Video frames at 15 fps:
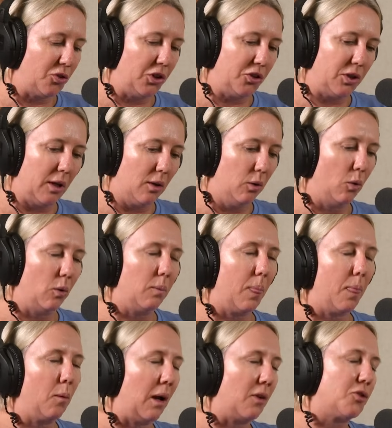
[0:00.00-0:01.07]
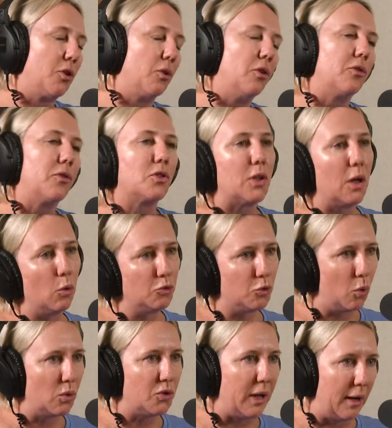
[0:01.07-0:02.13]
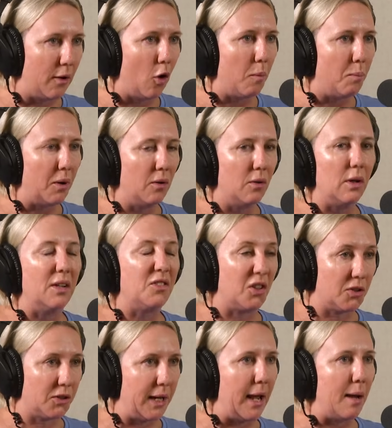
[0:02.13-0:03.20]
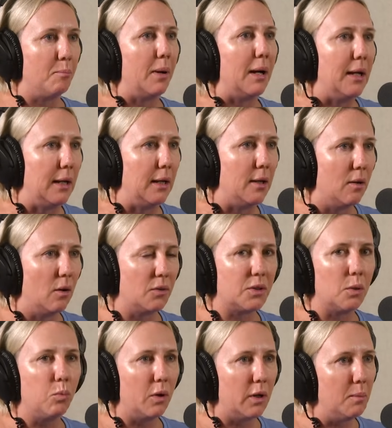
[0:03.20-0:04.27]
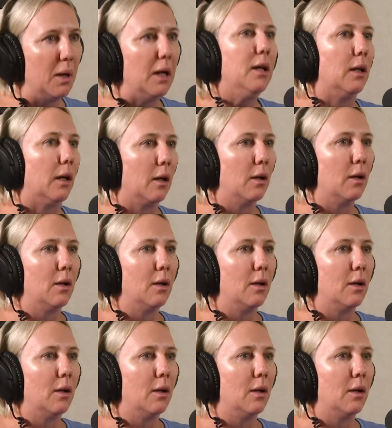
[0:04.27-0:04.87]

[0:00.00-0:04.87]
She said, look, as soon as the cell doors get opened, it's a stampede. I said, what do you mean?